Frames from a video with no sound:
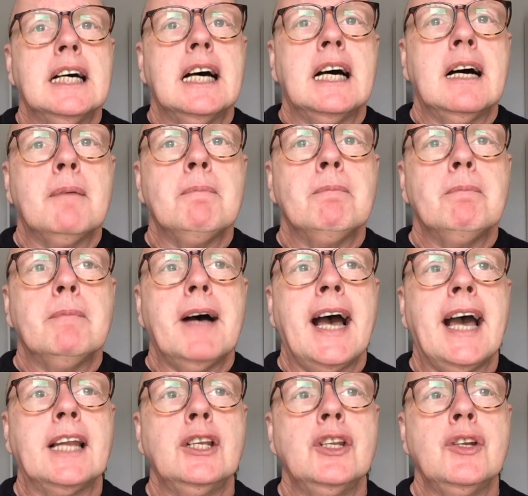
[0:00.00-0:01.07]

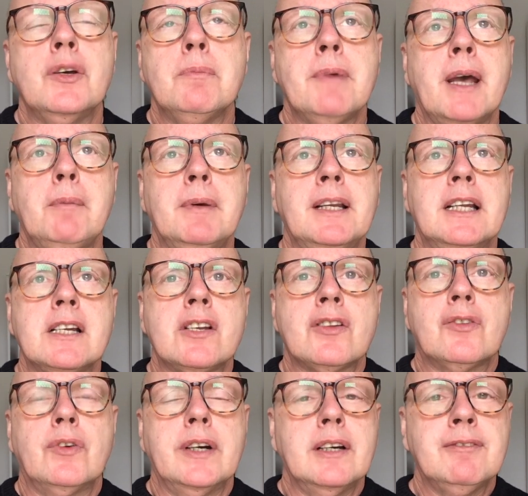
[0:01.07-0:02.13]
and you maybe
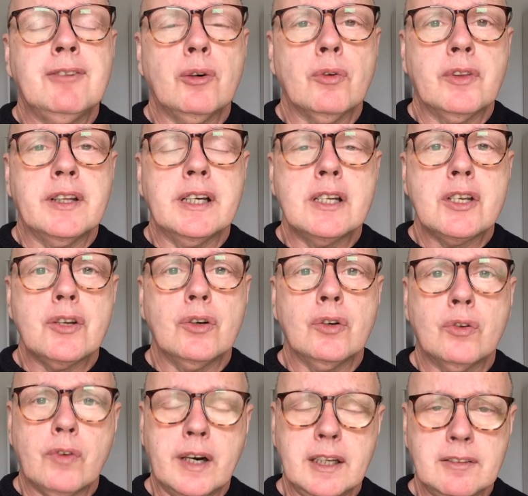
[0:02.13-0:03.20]
list 3 or 4 things that you're
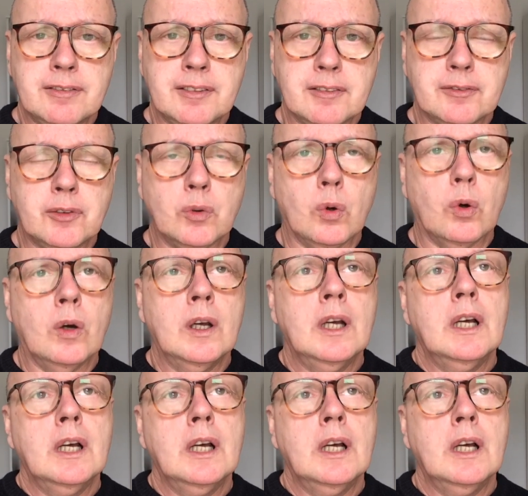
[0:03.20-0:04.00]
grateful for.